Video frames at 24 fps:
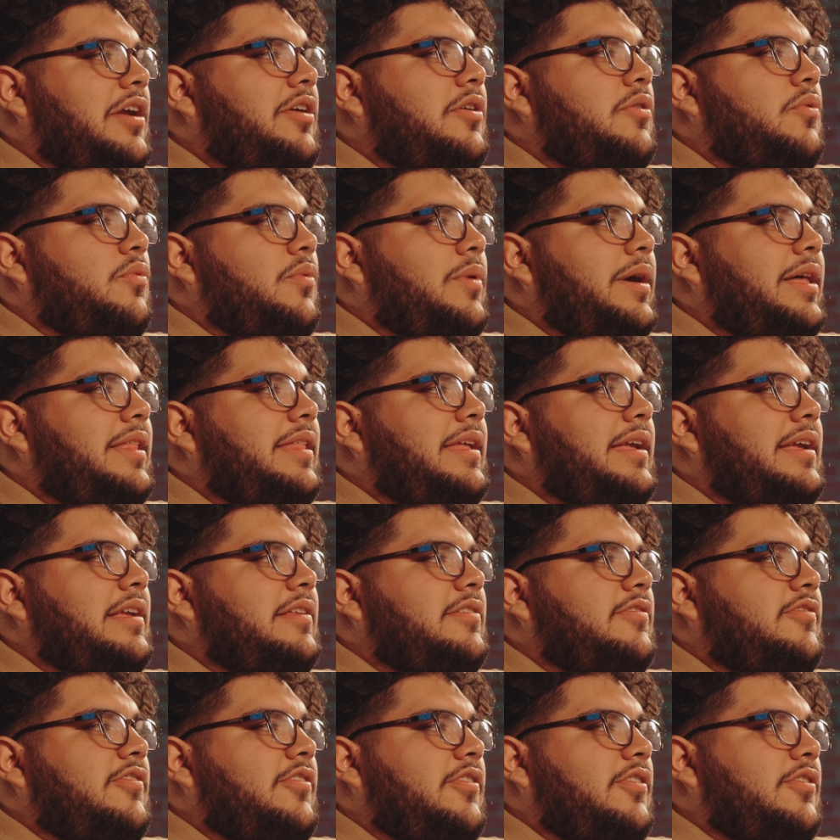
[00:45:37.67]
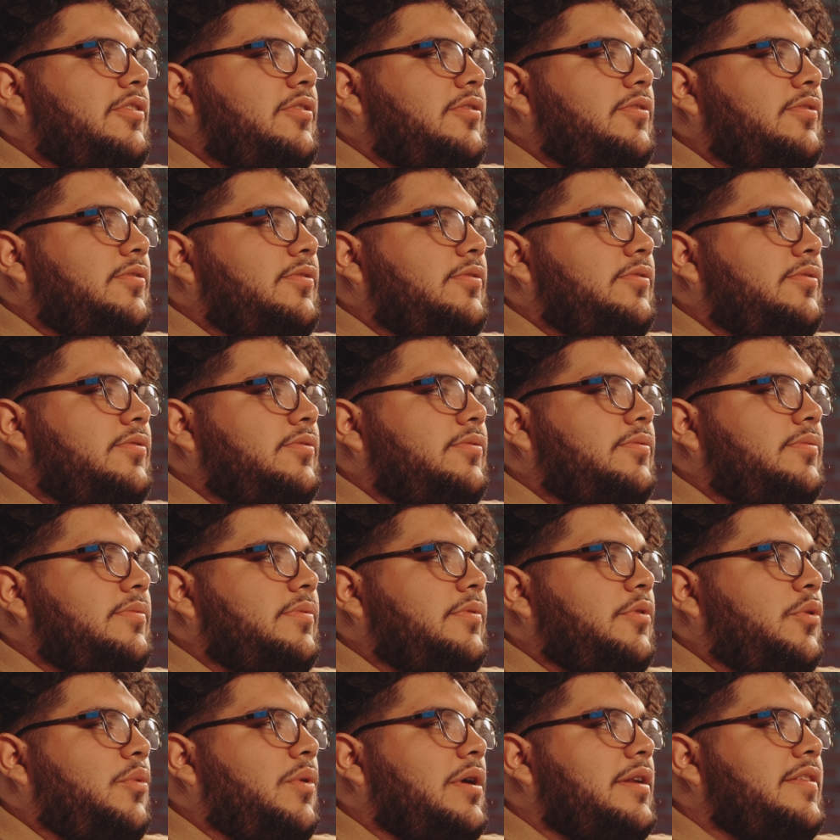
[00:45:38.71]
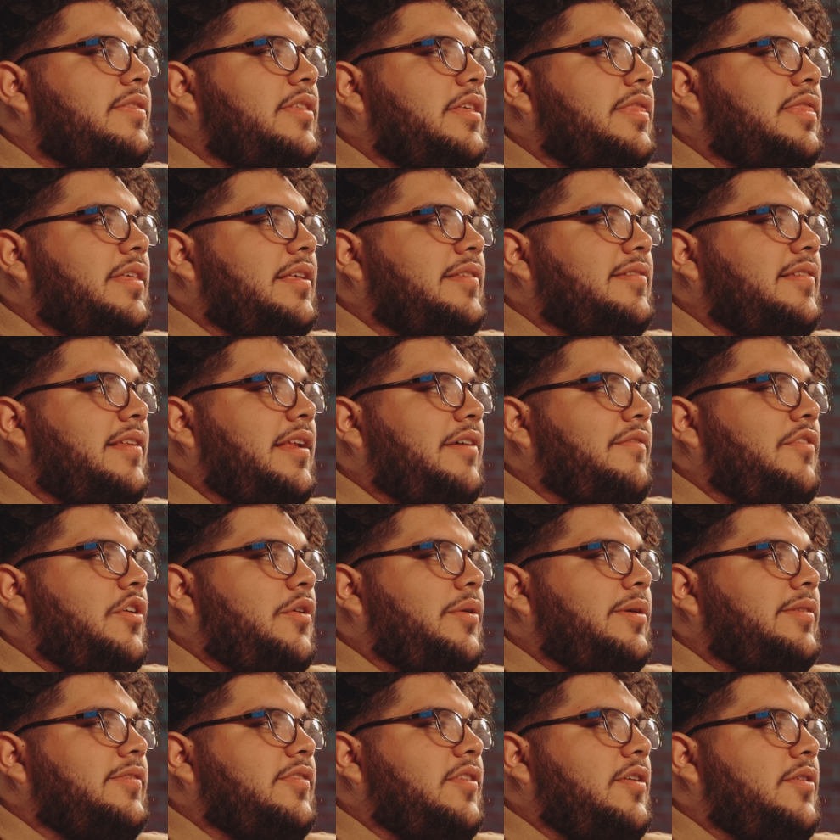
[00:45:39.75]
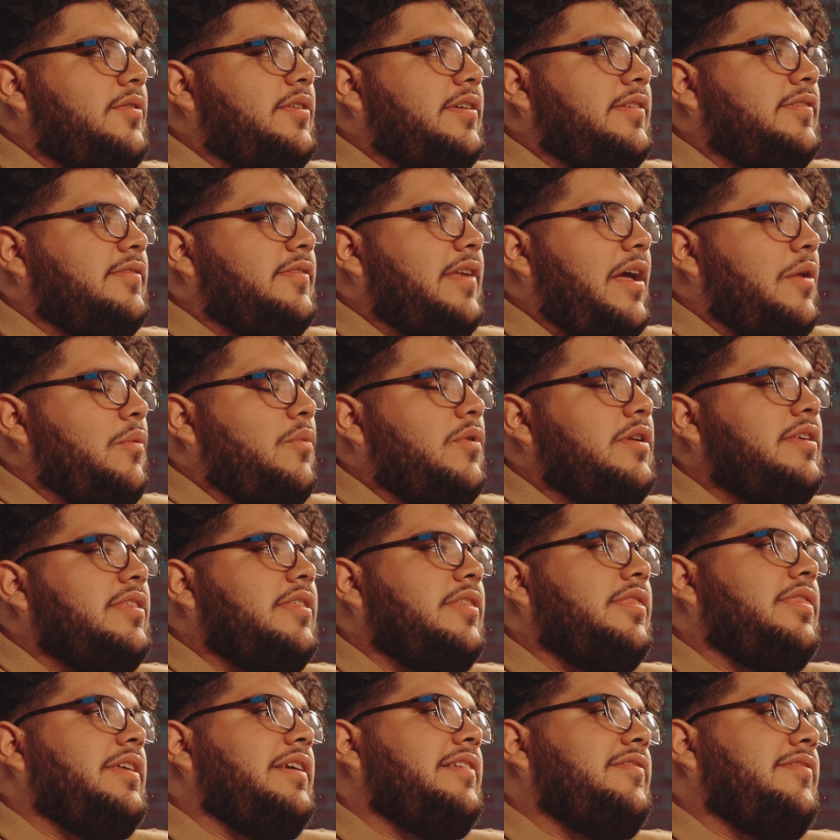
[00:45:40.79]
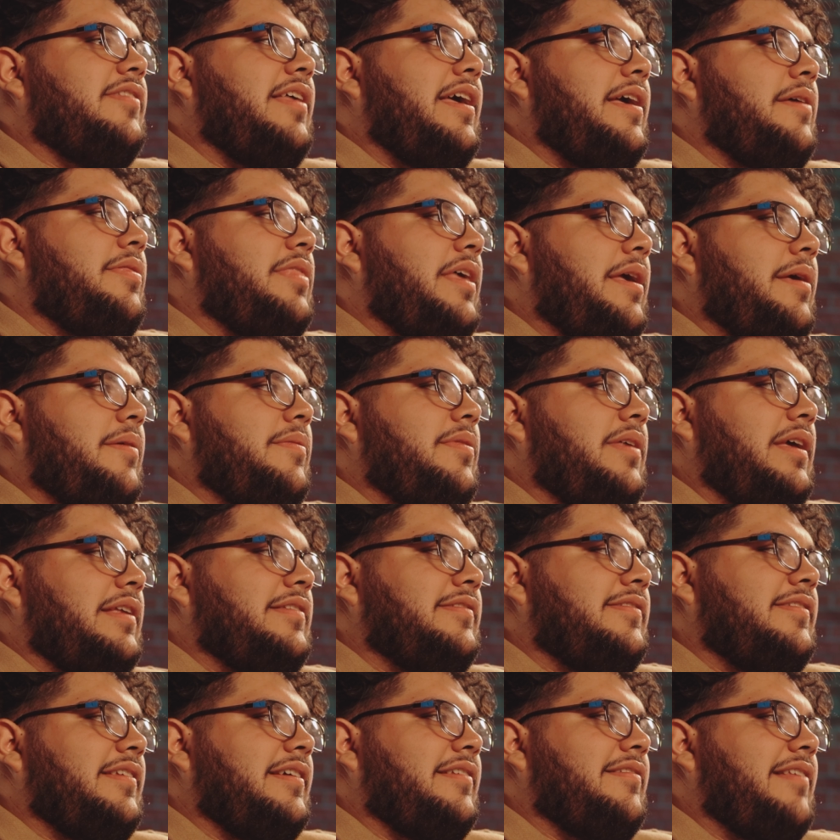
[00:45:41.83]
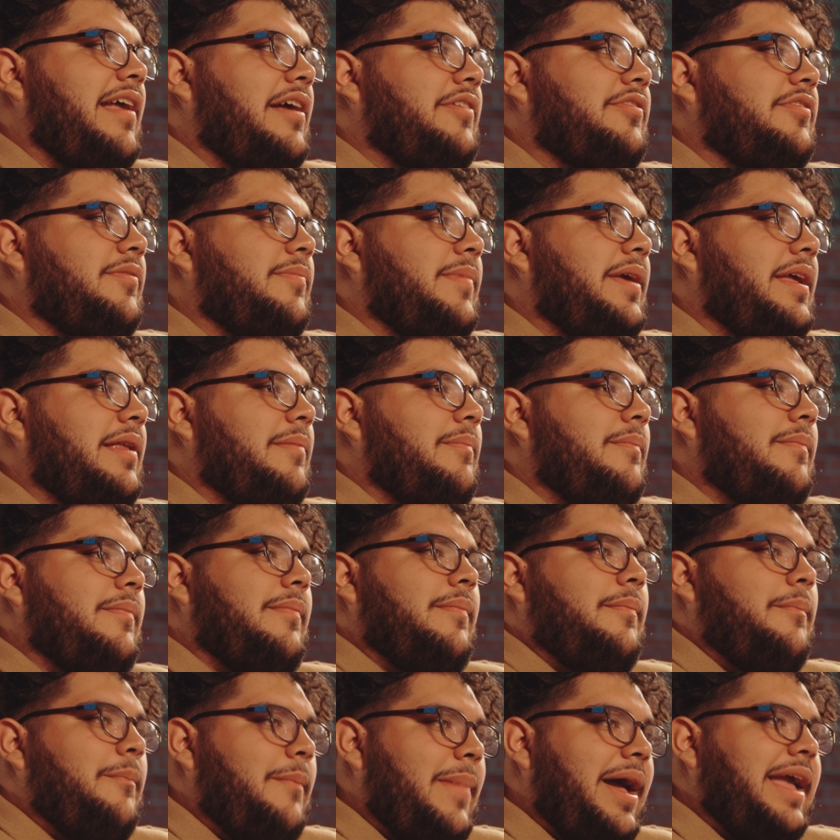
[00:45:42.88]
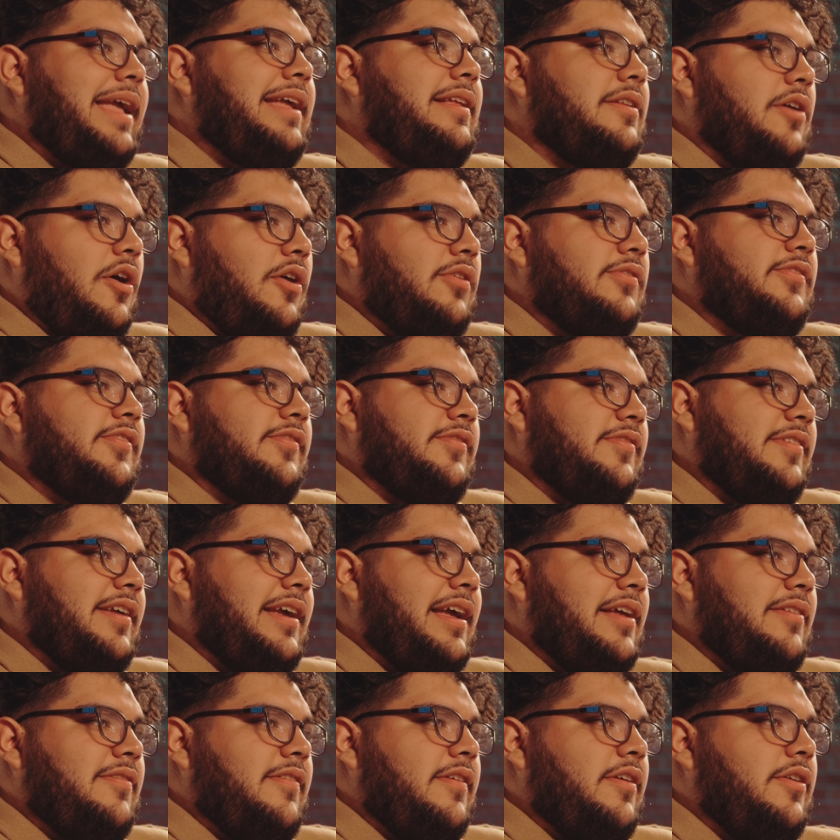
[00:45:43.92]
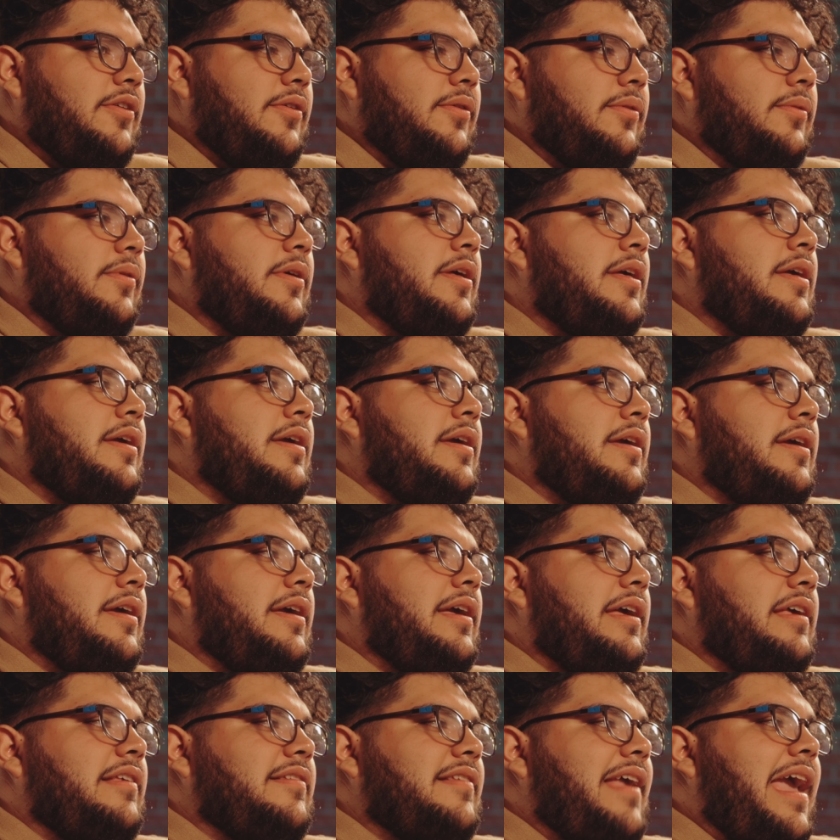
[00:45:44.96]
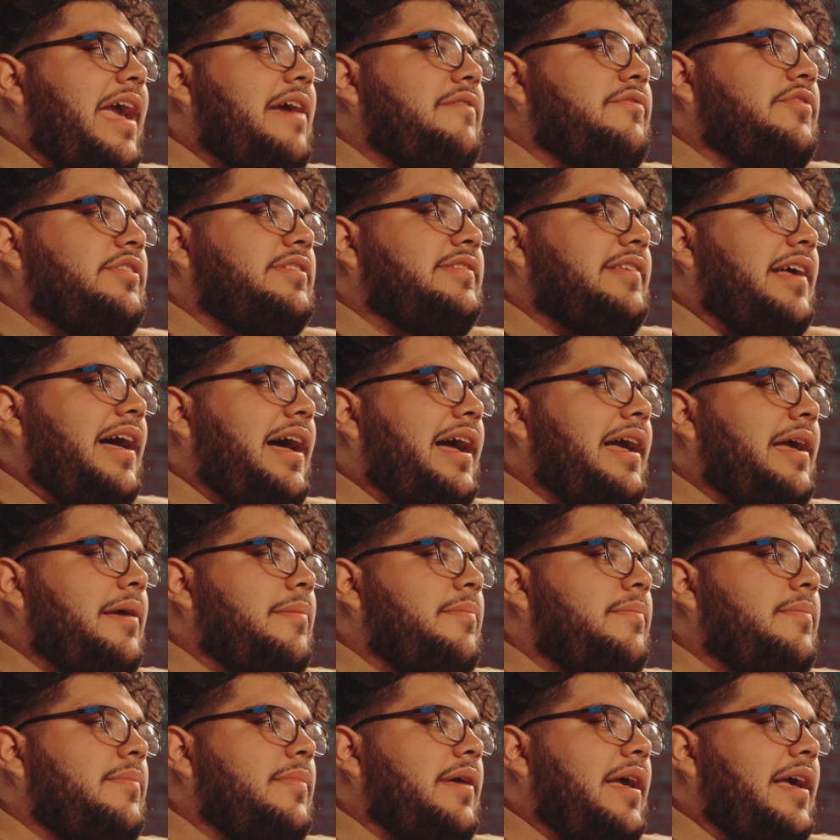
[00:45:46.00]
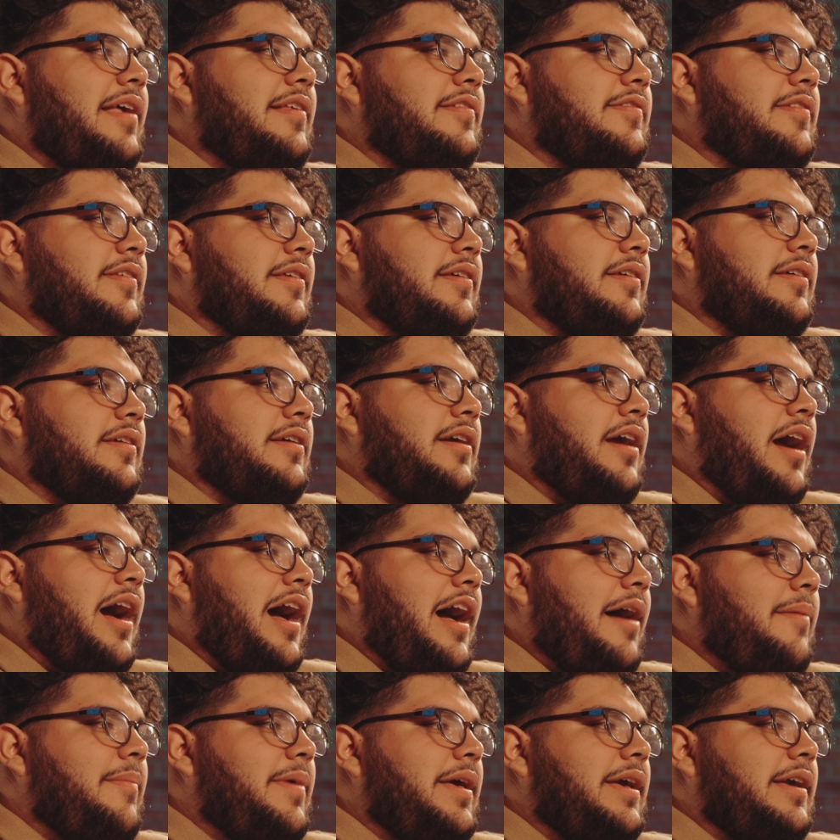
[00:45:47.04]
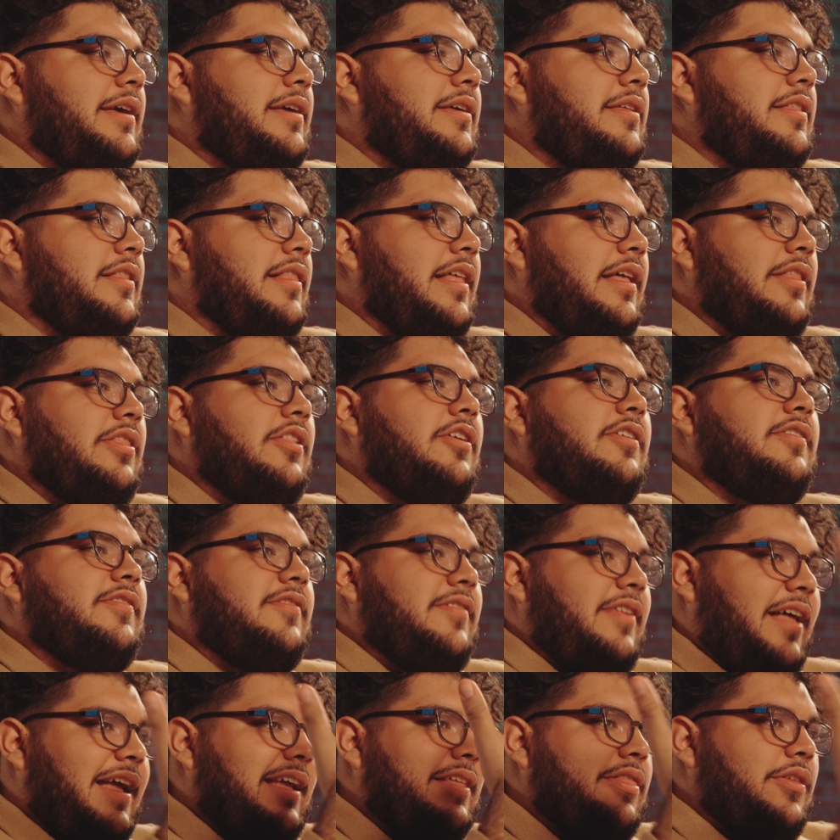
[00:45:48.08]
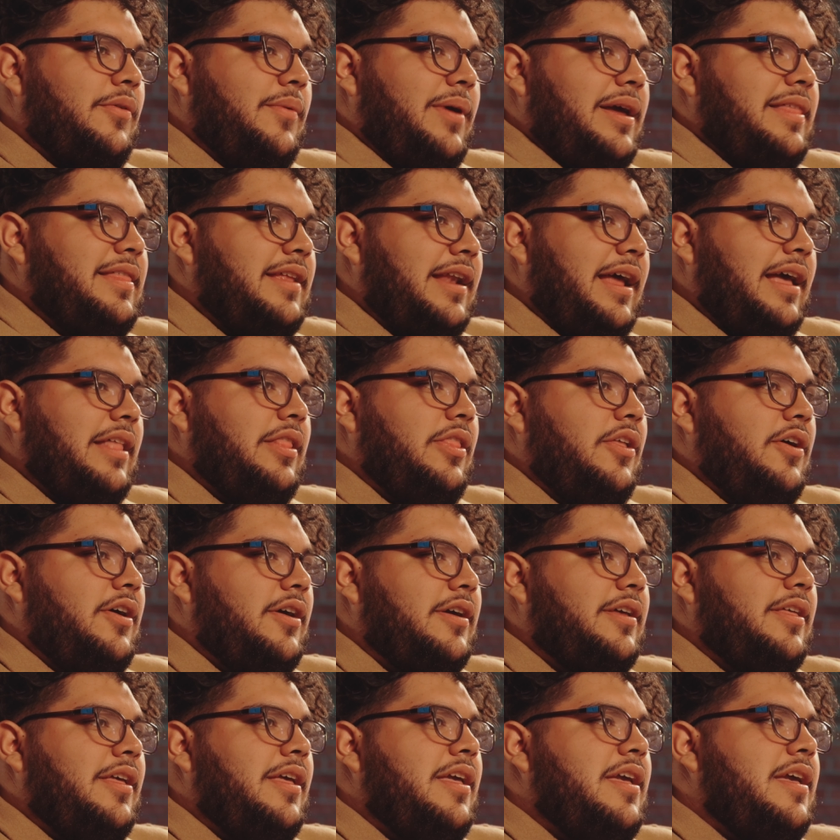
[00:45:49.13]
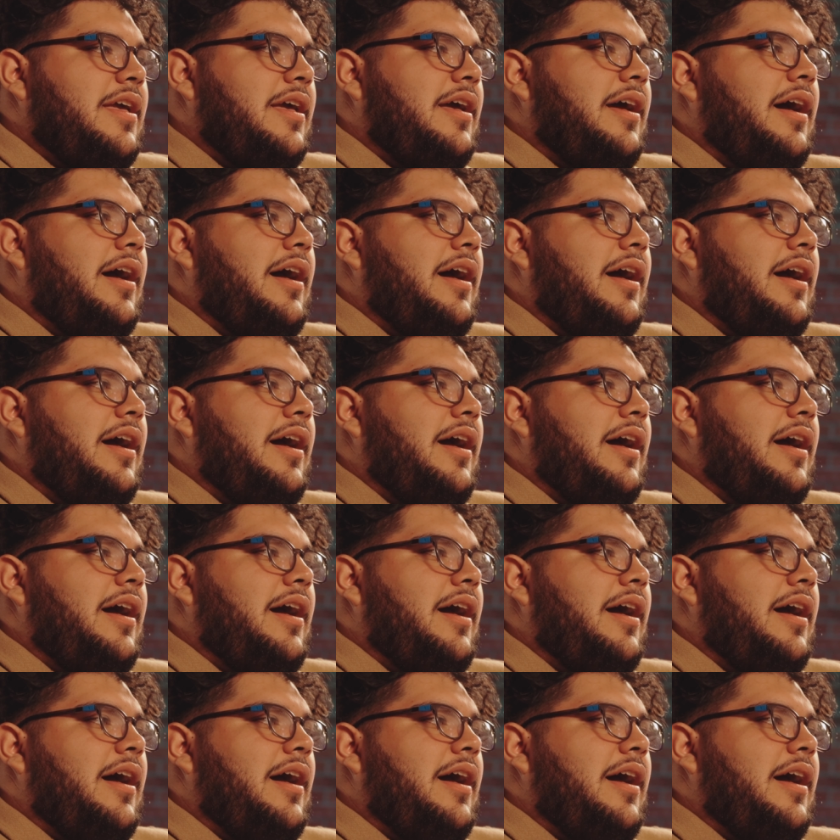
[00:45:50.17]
very willing to, one of the things that I've always noticed, and one of the things that sticks out to me and might also stick out to you, is every time as a comic that looks like the way that I look,